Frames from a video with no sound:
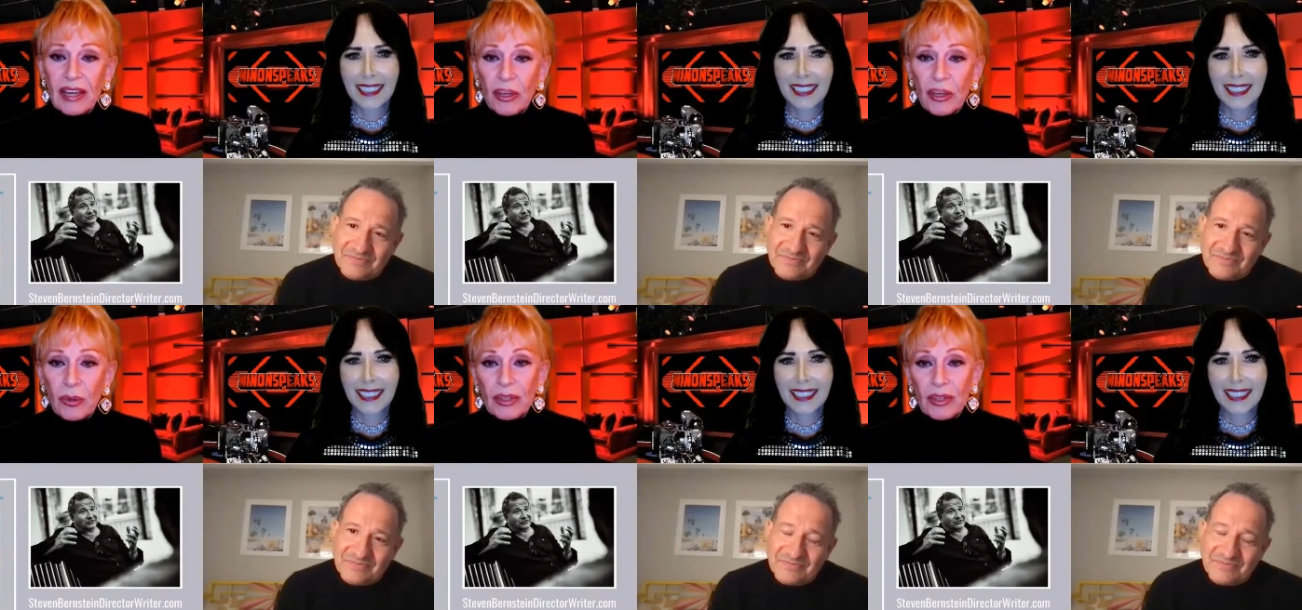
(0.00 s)

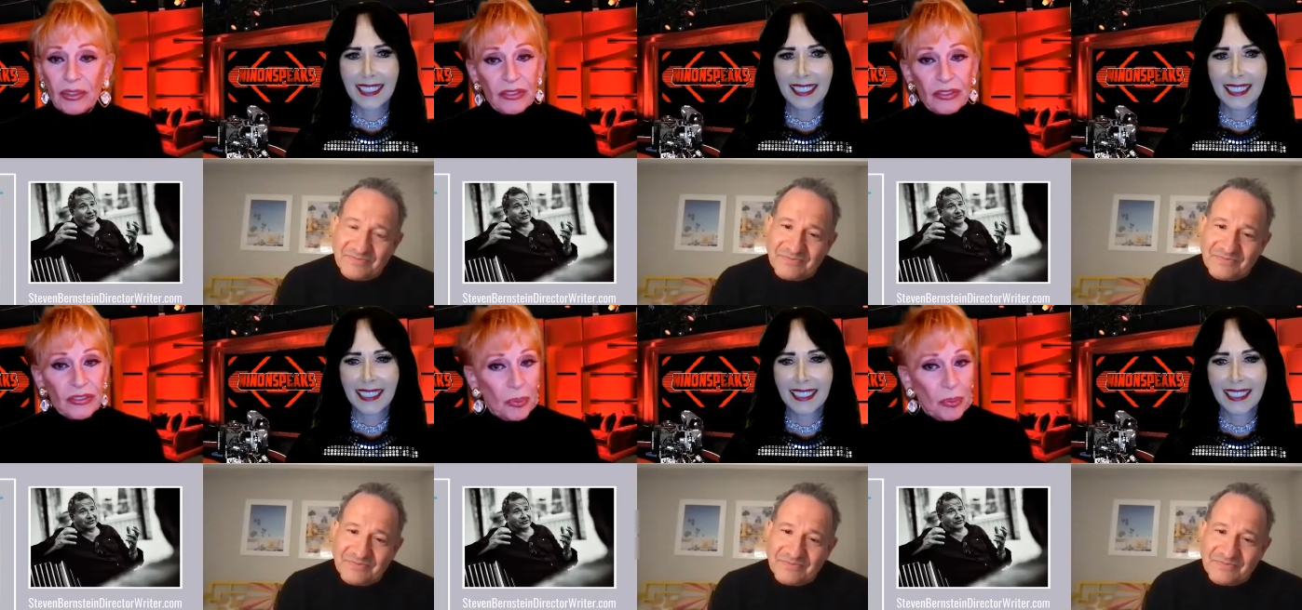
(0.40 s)
Speaker 1: You are
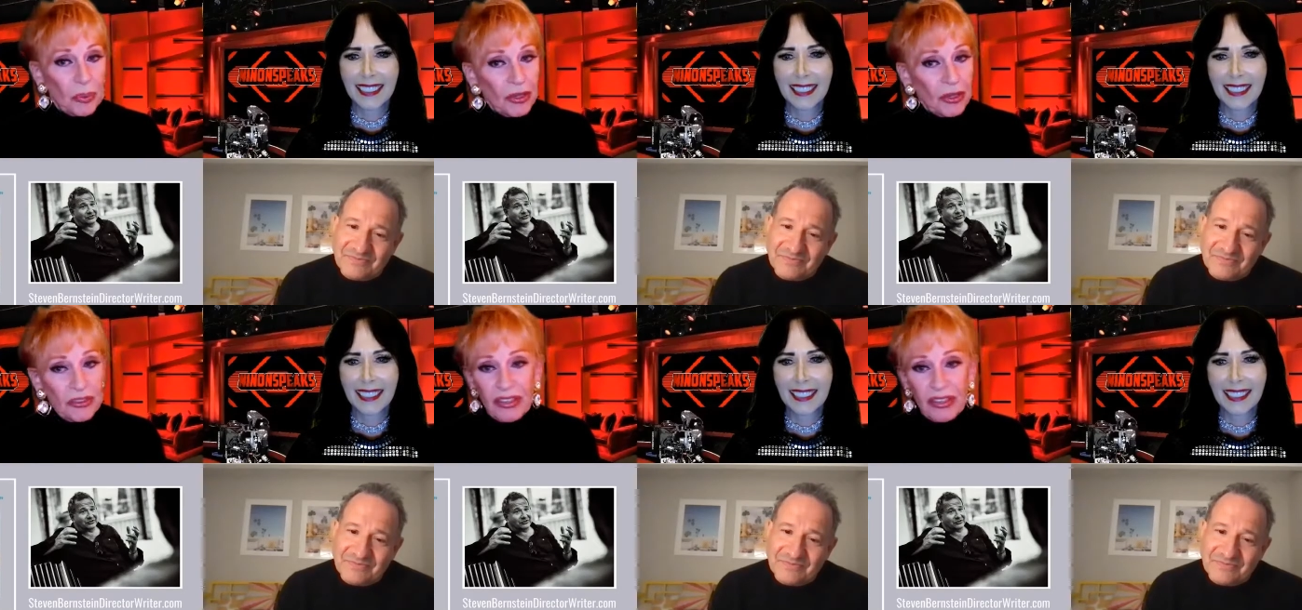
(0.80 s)
just a
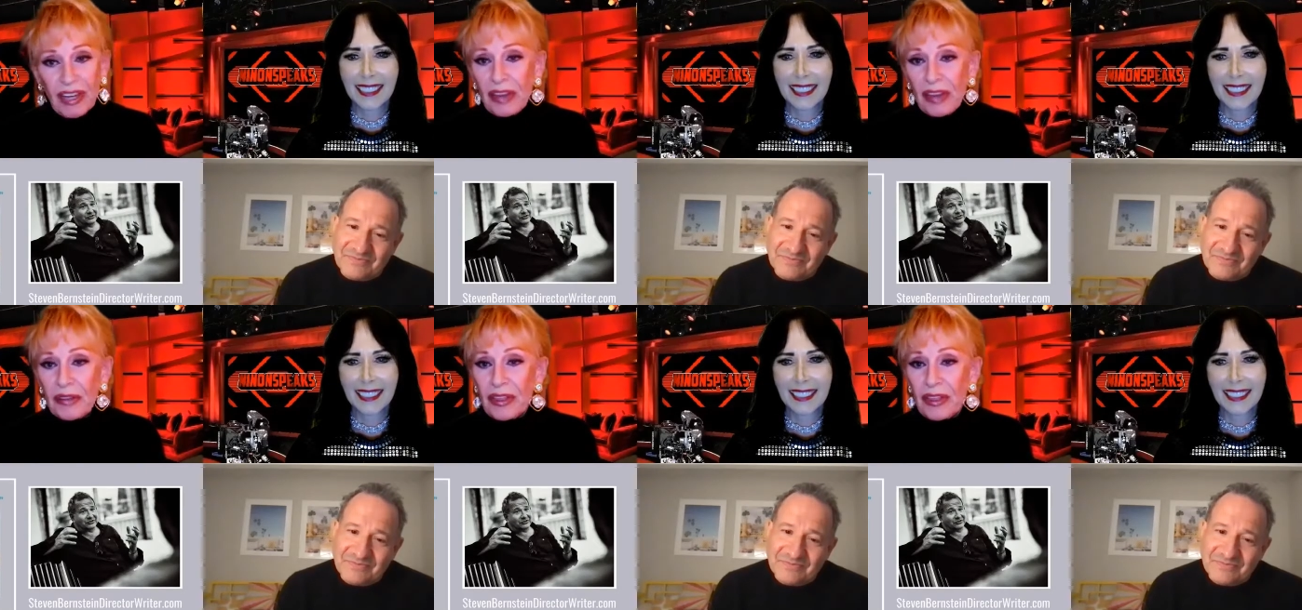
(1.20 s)
person
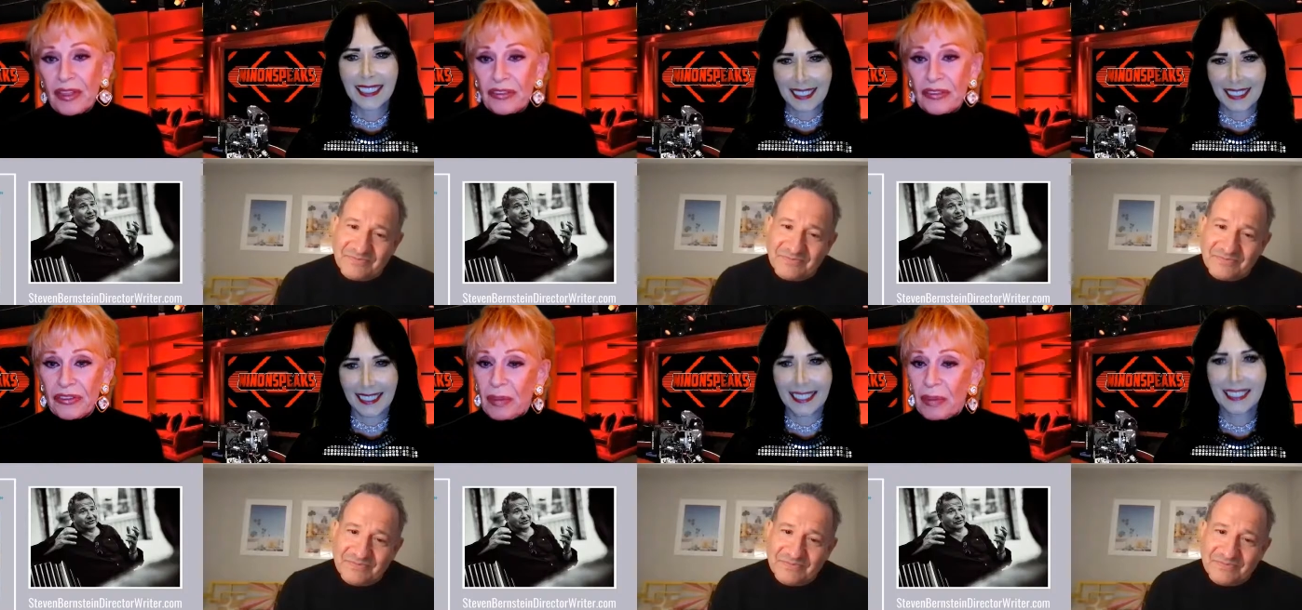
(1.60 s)
out there, the
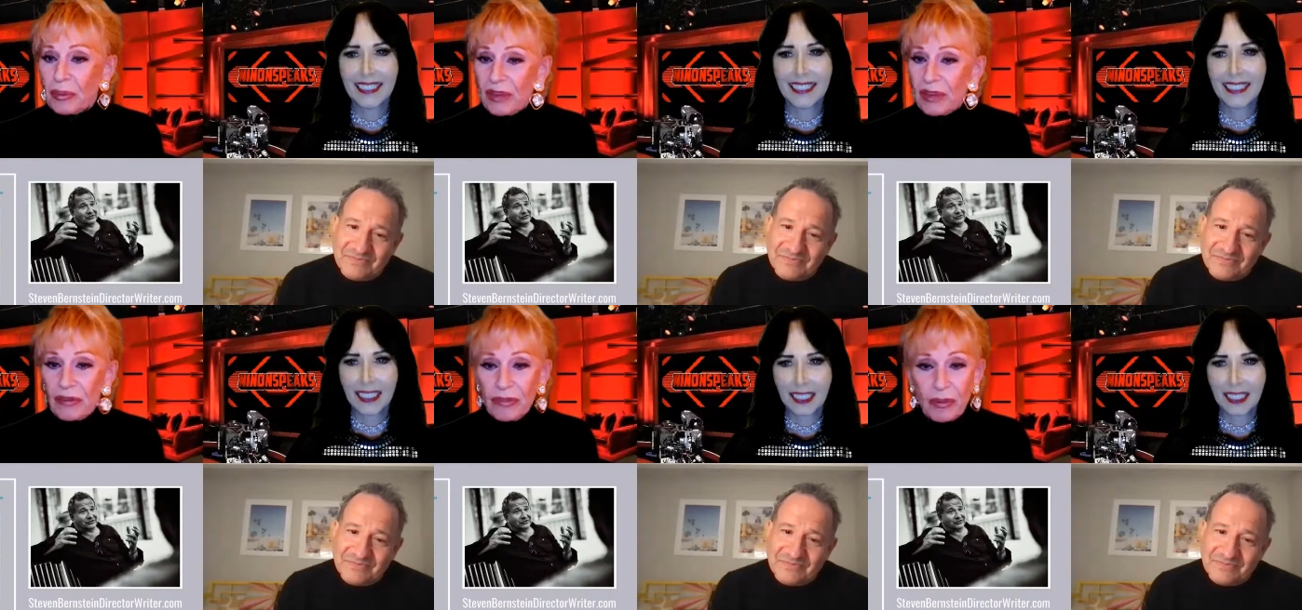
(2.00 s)
same as
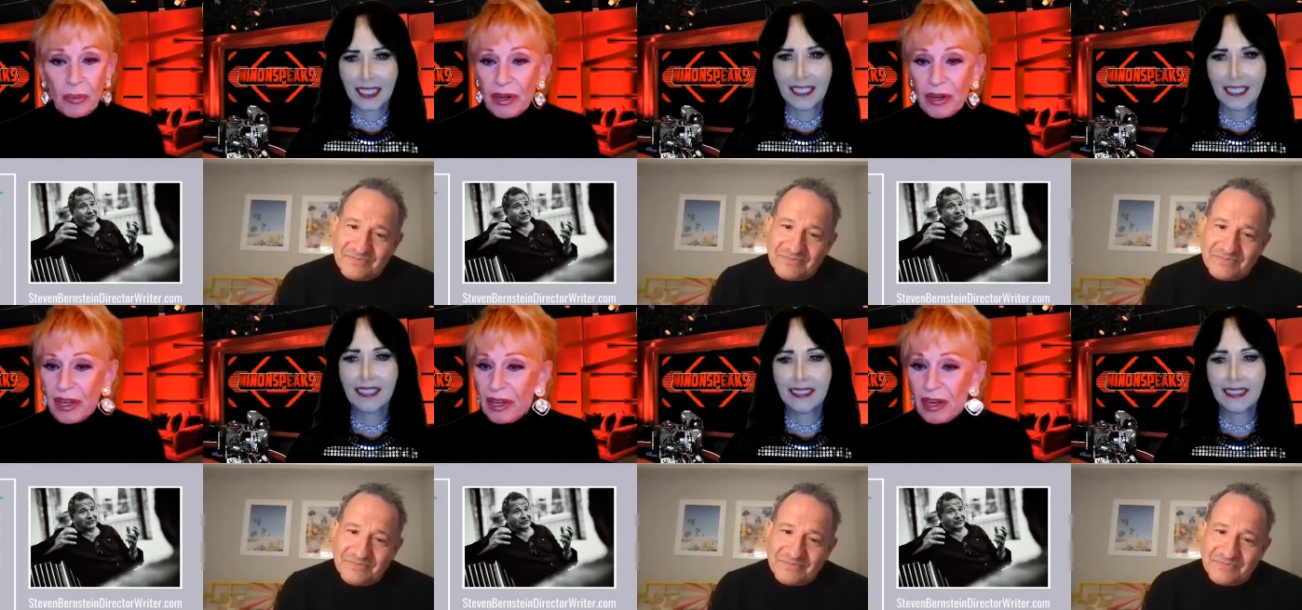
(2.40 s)

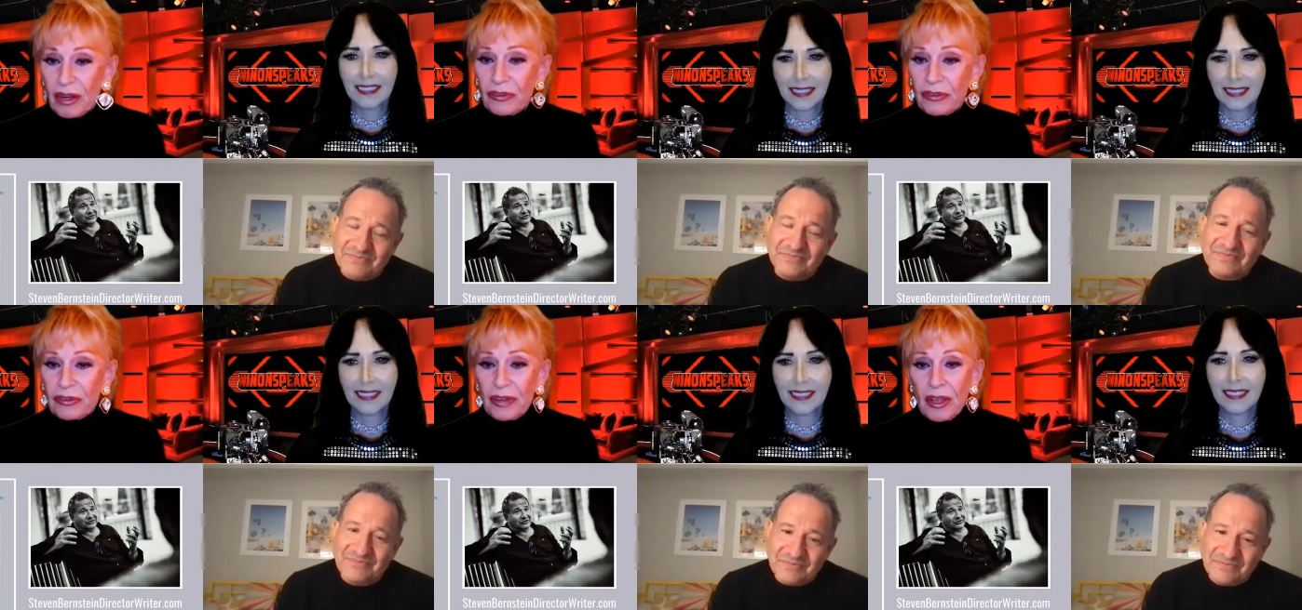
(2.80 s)
everybody
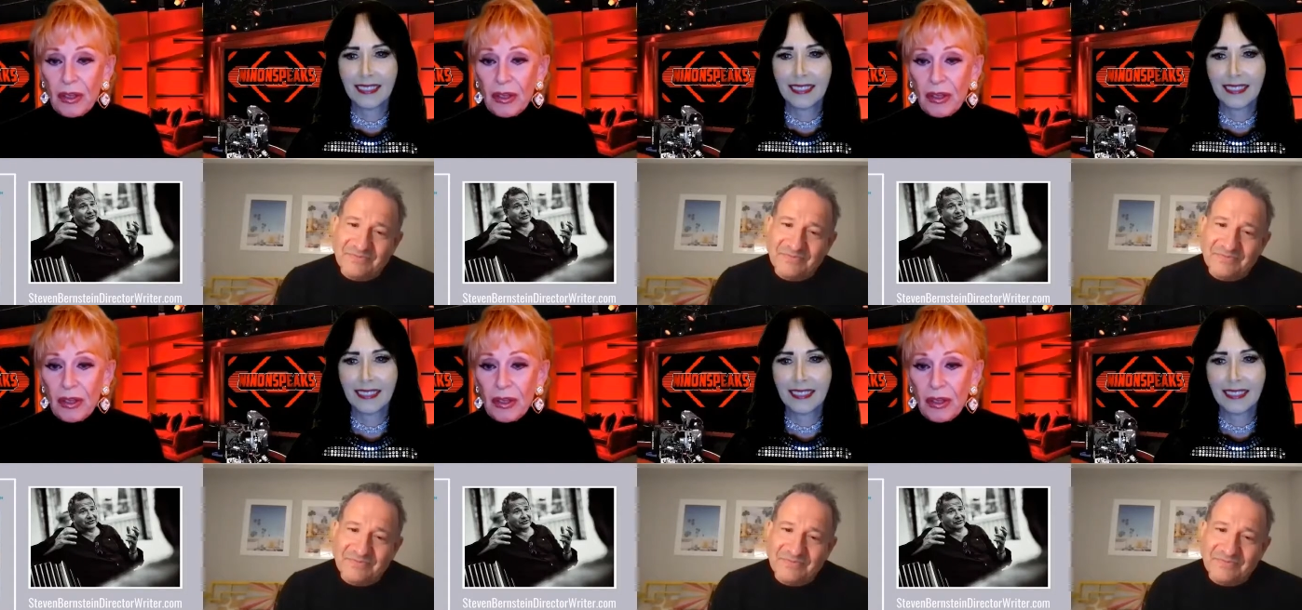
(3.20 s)
else,